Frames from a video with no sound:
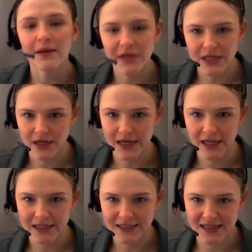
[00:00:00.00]
I'm
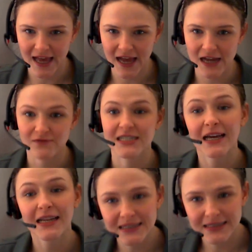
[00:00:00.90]
hearing is that
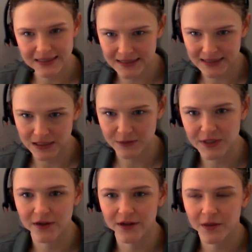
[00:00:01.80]
redundant
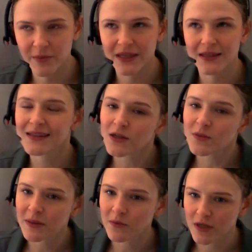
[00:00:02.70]
systems are going to be a little
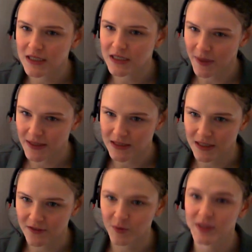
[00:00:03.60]
bit more
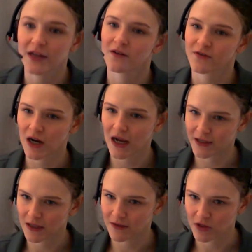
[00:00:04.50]
expensive, but they offer a
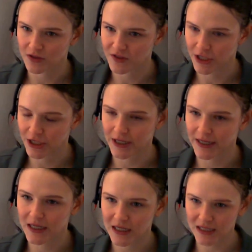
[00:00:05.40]
higher level of
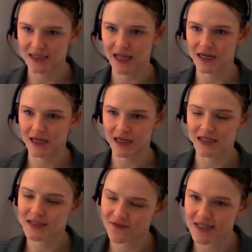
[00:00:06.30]
security. Is that
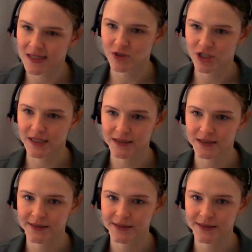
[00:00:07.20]
a safe assumption?